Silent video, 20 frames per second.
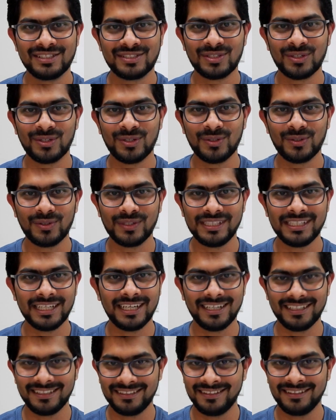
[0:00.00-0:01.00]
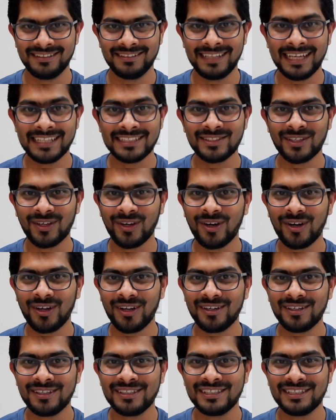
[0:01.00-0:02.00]
So yeah, that's
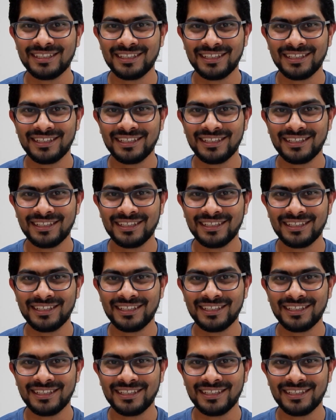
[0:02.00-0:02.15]
all.